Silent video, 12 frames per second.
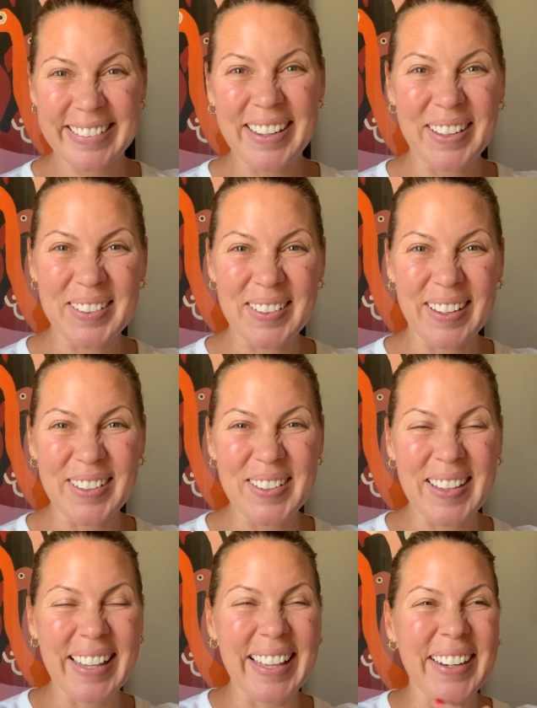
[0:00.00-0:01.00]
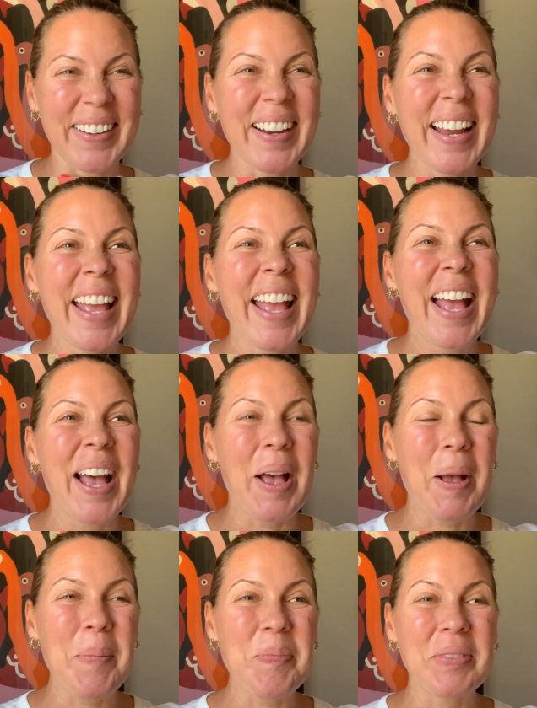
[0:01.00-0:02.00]
I'll do that later.
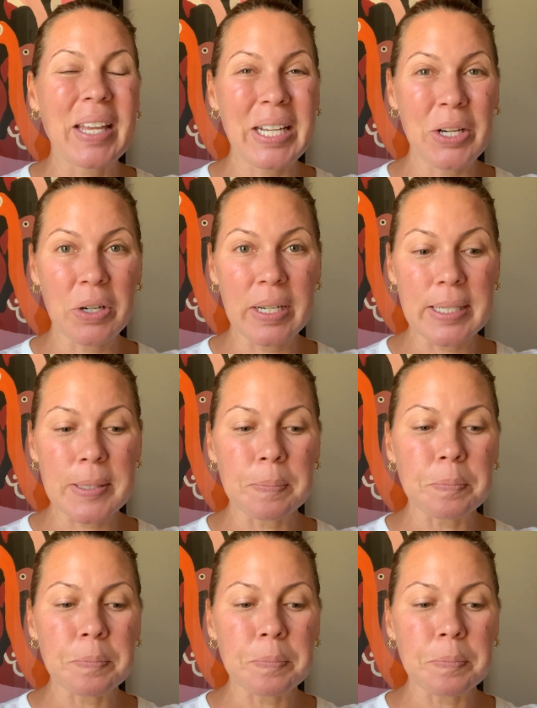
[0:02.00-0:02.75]
And here it is.